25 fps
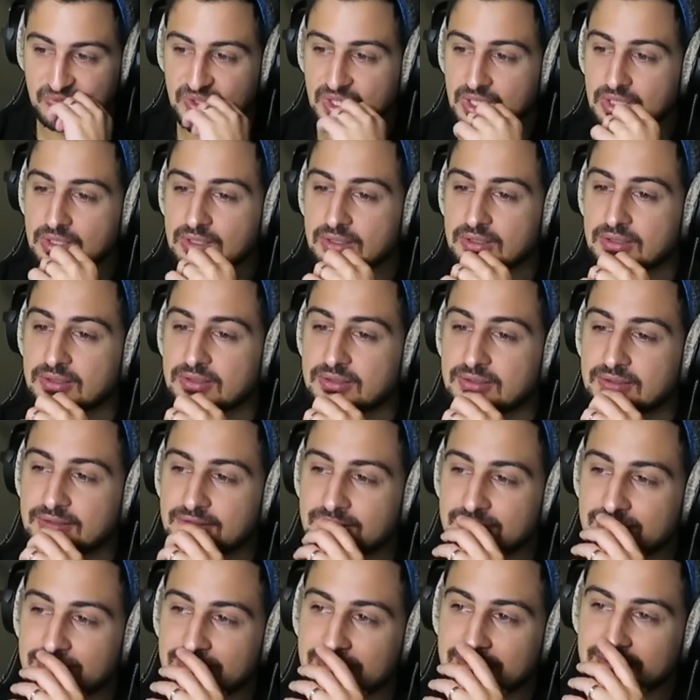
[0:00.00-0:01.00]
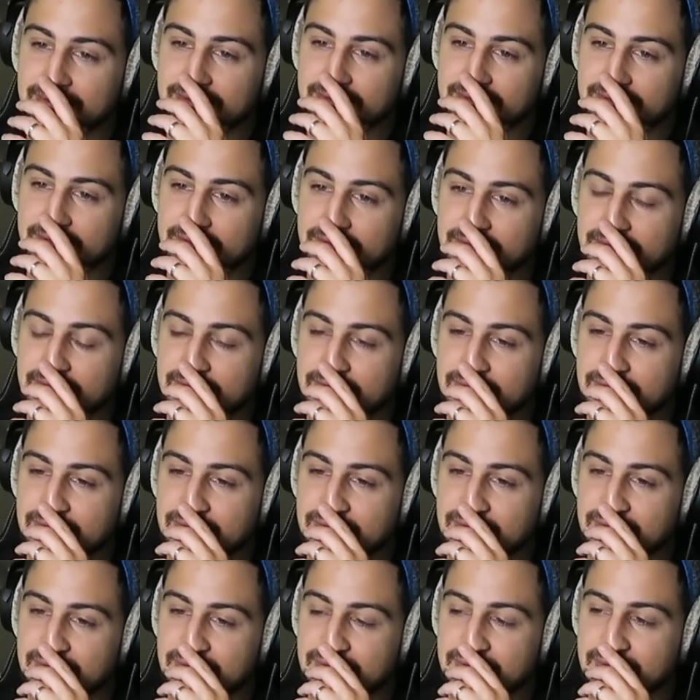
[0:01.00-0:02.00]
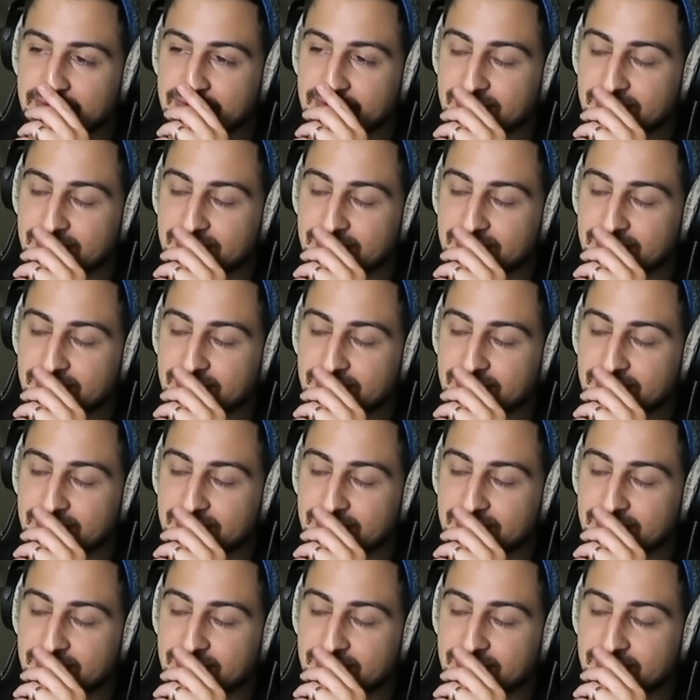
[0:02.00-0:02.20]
(not speaking)